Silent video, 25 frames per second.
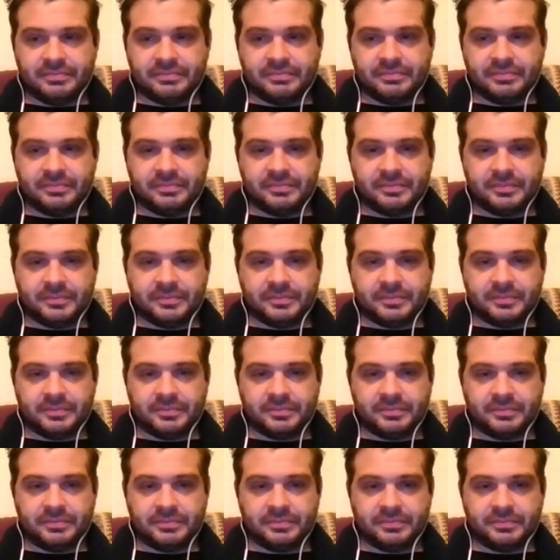
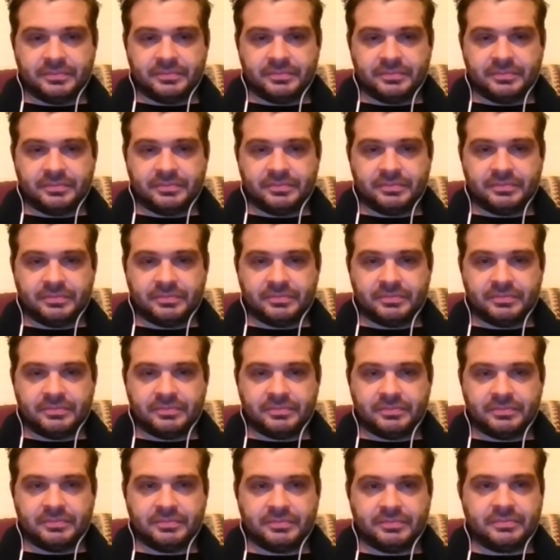
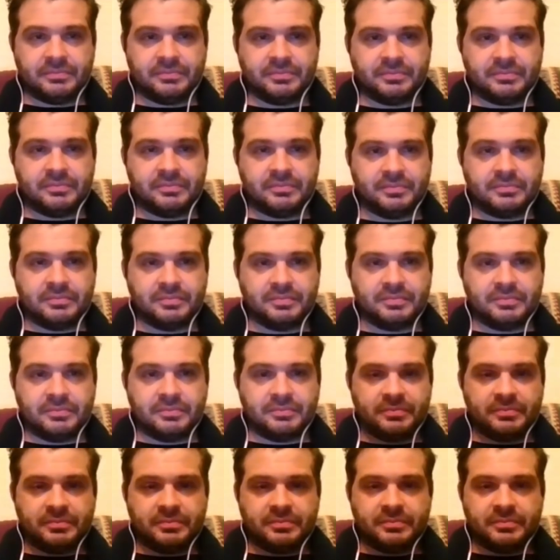
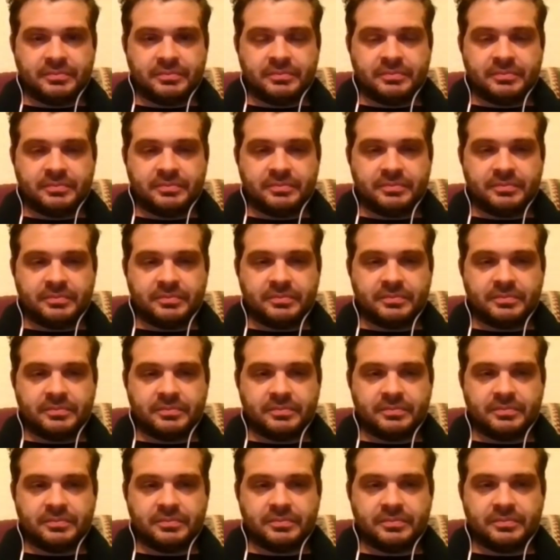
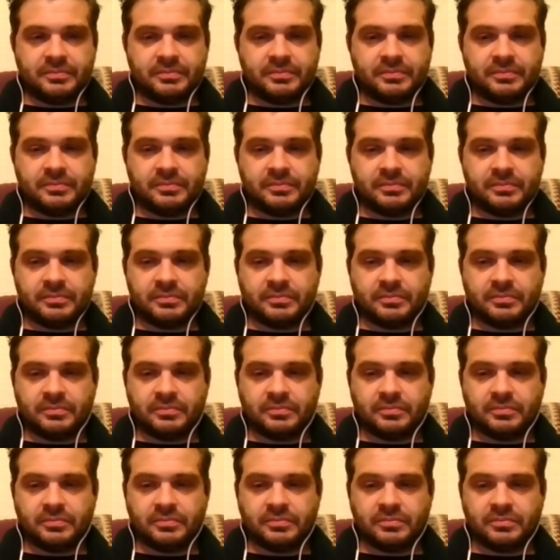
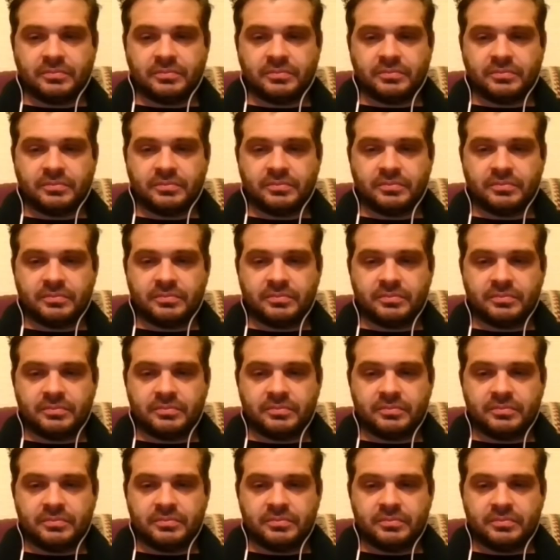
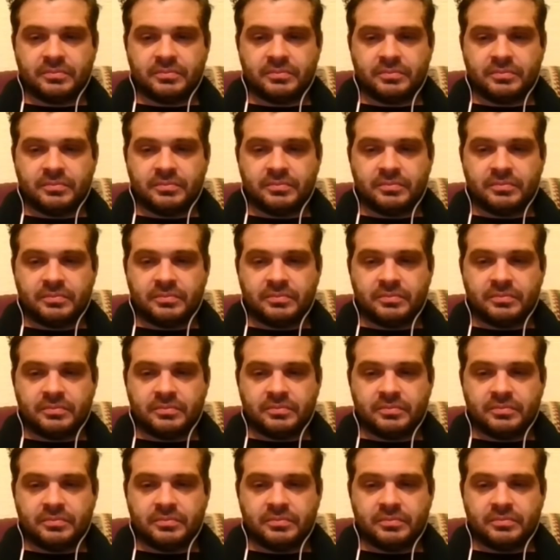
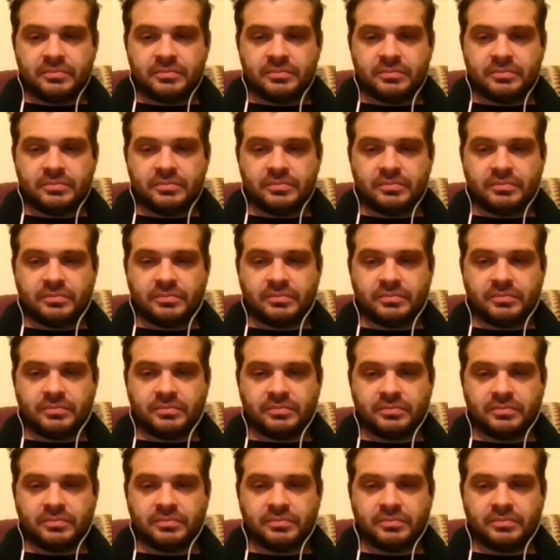The person shown says nothing.